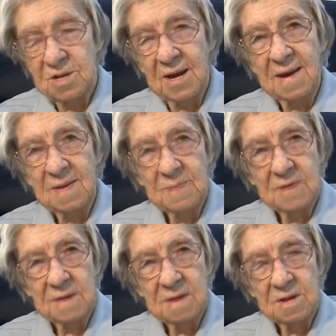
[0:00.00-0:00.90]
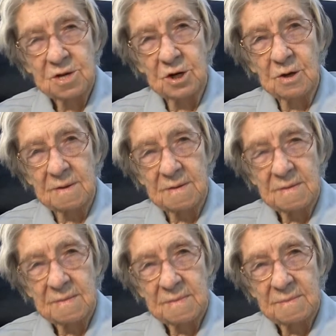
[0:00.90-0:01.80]
James, John,
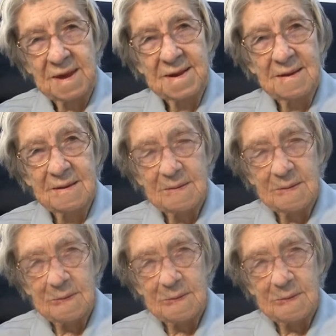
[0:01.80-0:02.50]
Peter.